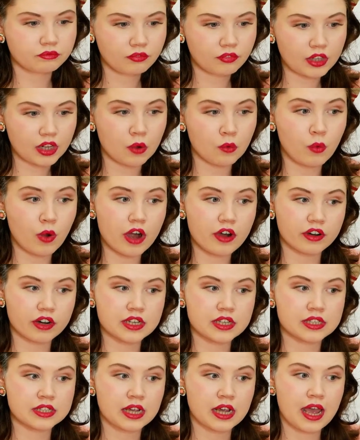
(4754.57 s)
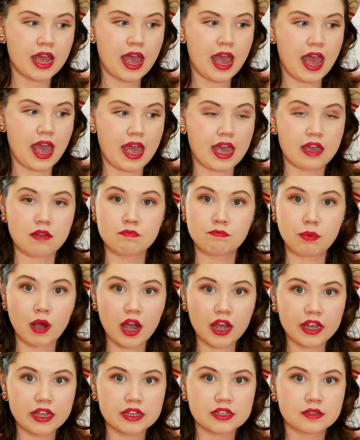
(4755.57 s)
Whereas a
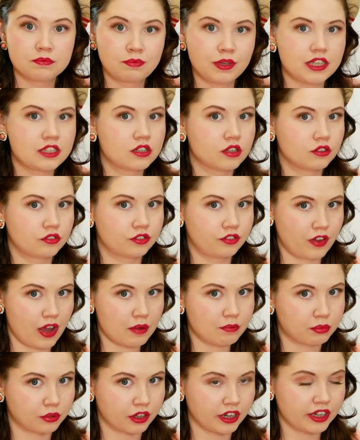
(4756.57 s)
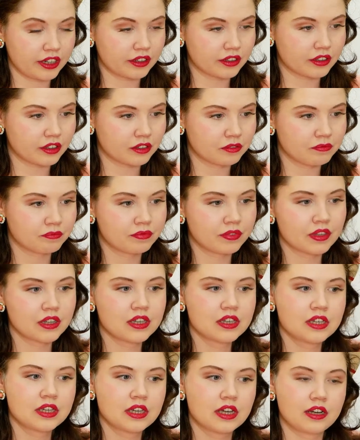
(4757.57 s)
bias bit of fabric,
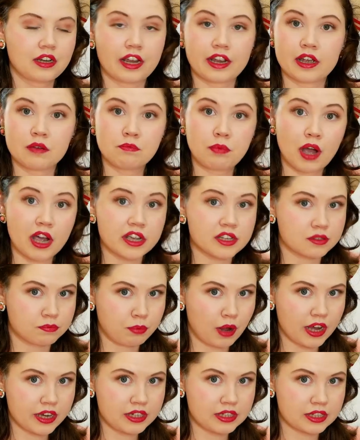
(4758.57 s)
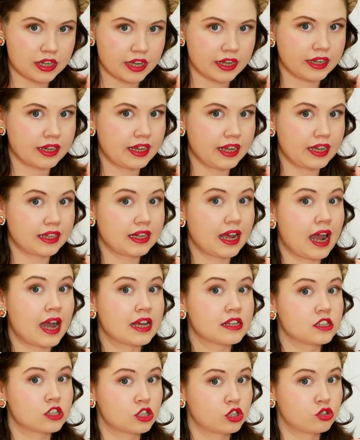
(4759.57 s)
like a bias binding, it has
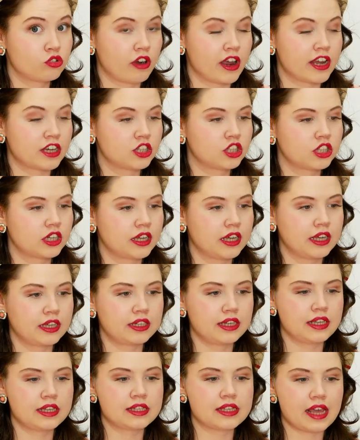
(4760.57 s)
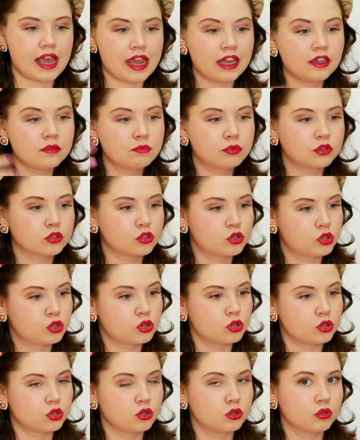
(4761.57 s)
stretch. It is able
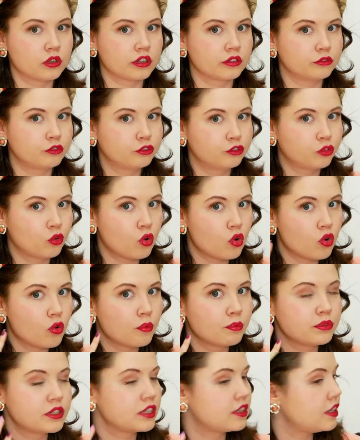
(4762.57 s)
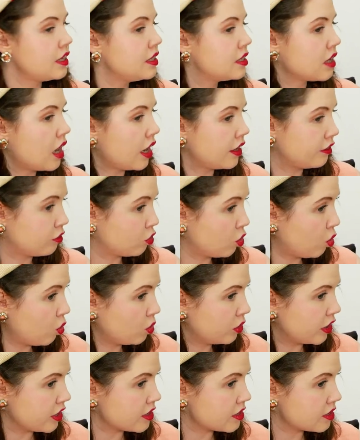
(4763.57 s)
to conform to these kind of
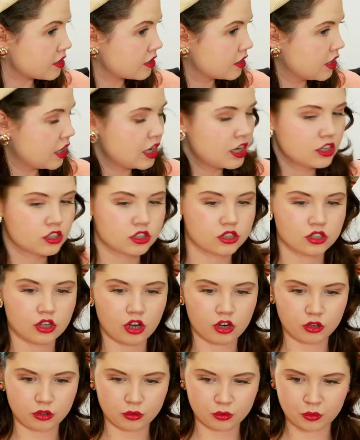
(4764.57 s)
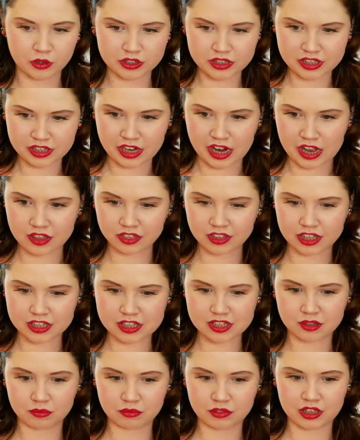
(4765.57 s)
corners. So once again, that's
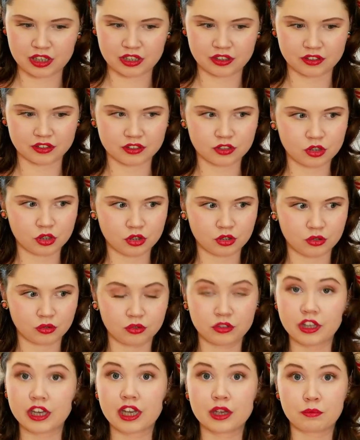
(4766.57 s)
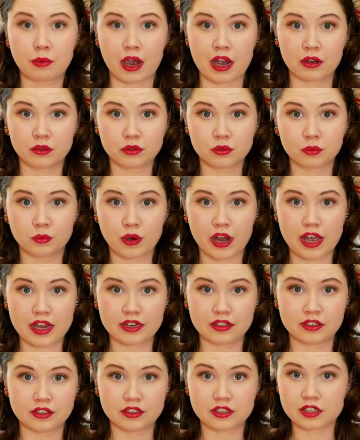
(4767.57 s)
something to think about
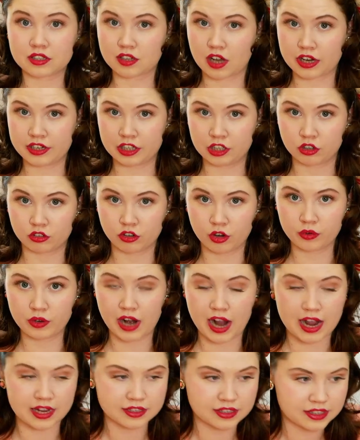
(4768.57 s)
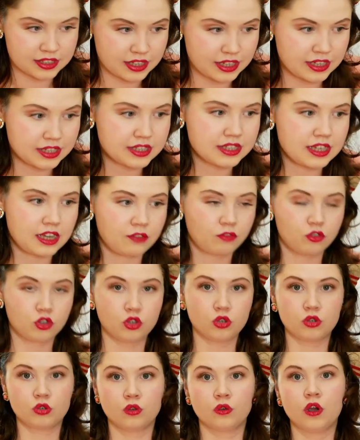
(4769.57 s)
when designing your own hats is if
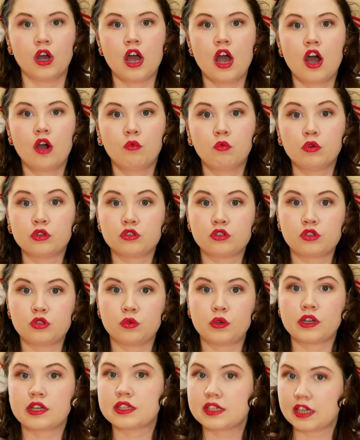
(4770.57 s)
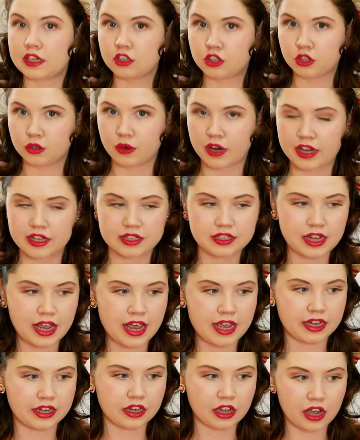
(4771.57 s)
you want to accentuate a
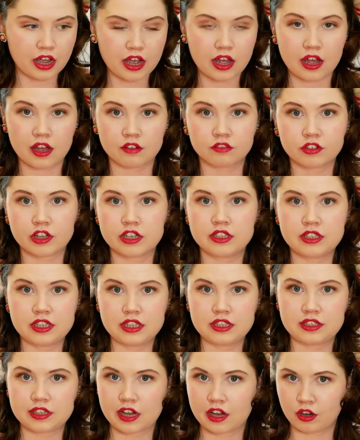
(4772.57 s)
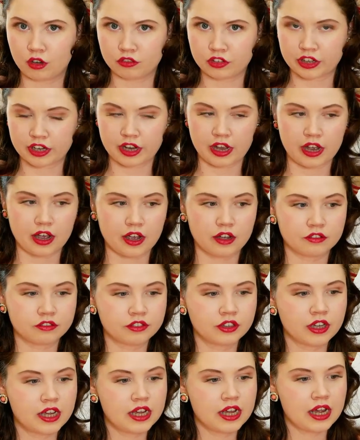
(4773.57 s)
curve, a detail of a curve,
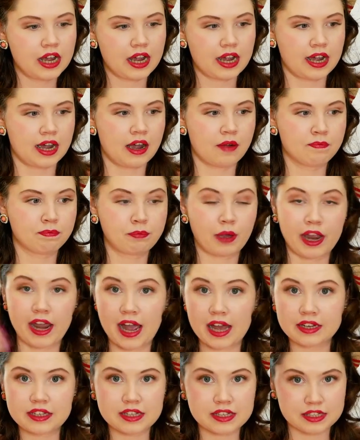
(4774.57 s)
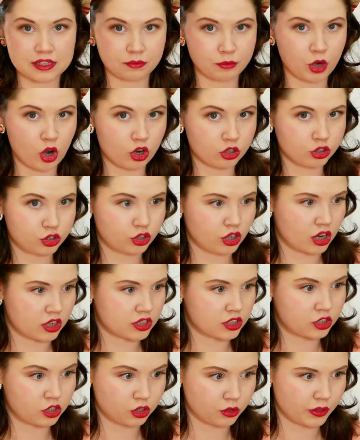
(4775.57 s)
um, by adding some contrast
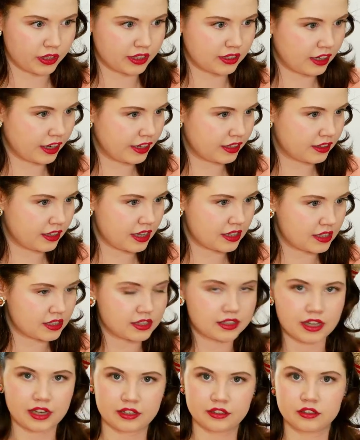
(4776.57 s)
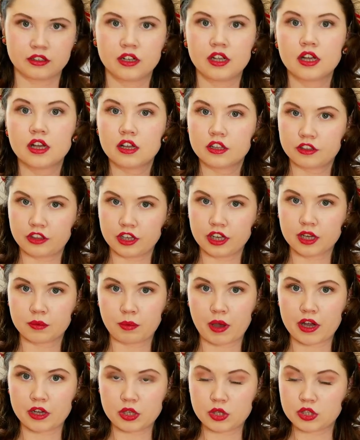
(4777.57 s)
to it like this, then think
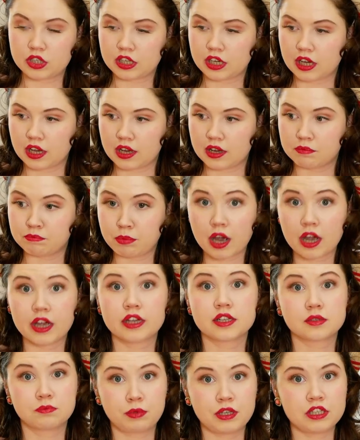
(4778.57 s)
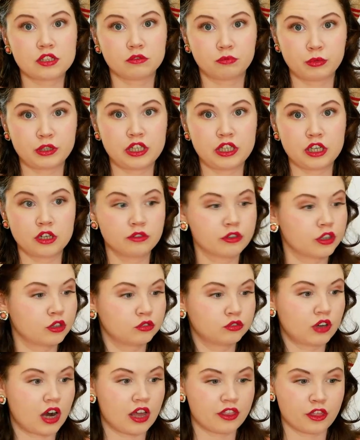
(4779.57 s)
about using a bias piece of material
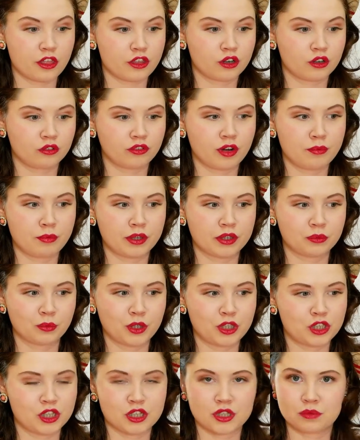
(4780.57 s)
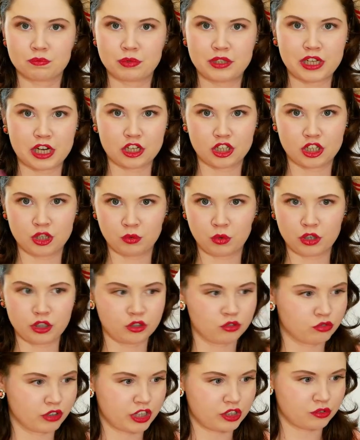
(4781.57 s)
rather than a ribbon, which is potentially what you'd
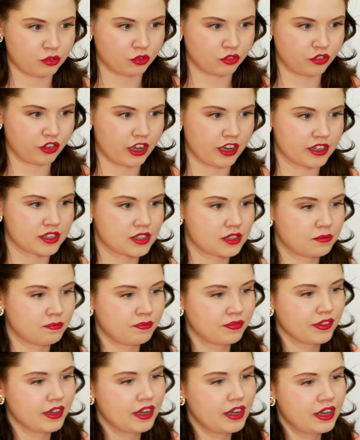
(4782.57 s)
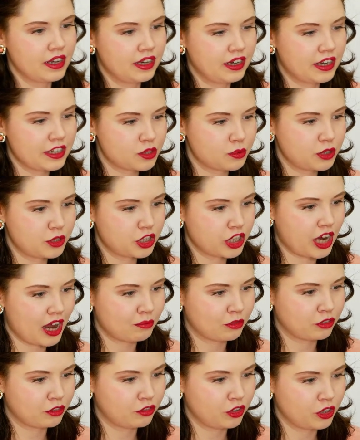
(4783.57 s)
reach for first. Let's switch
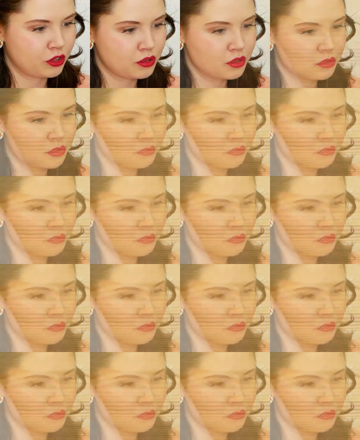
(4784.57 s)
camera views